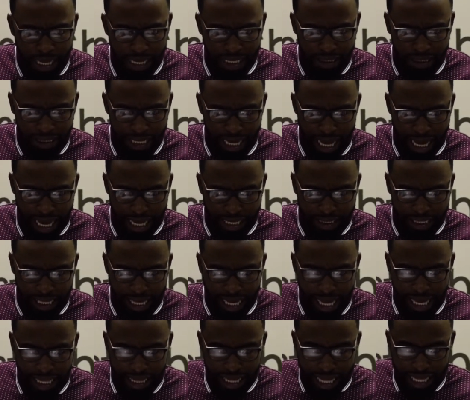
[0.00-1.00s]
It
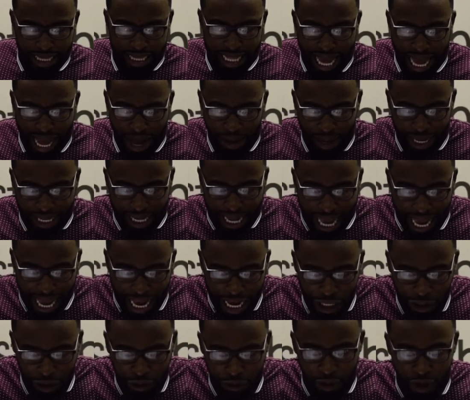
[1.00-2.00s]
says that now an
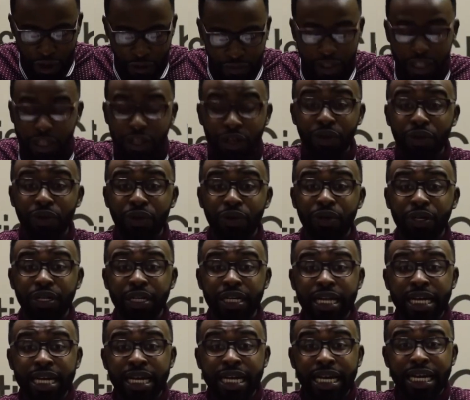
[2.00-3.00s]
angel of the
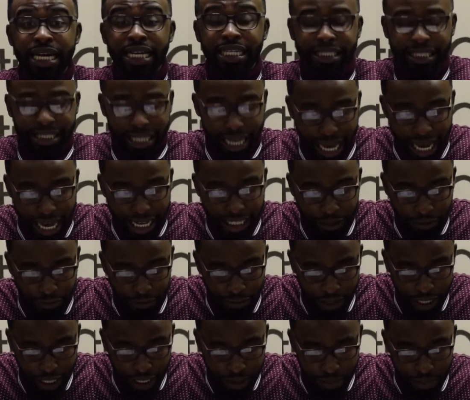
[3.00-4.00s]
Lord said
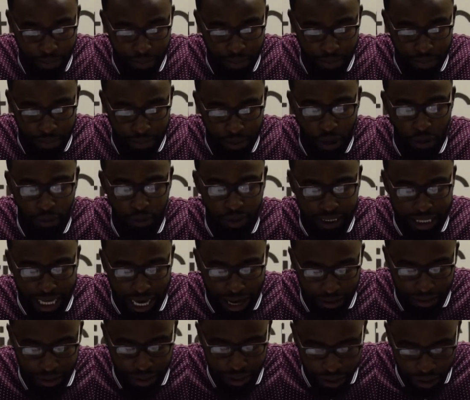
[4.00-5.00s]
to Philip, Go
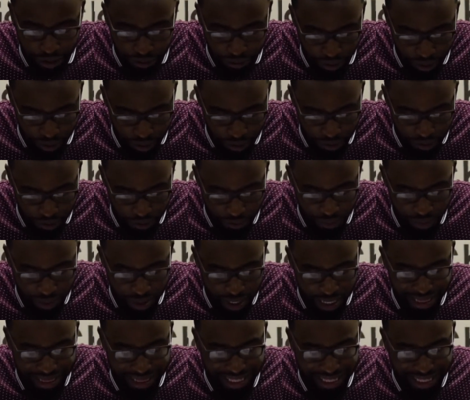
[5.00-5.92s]
south to the road,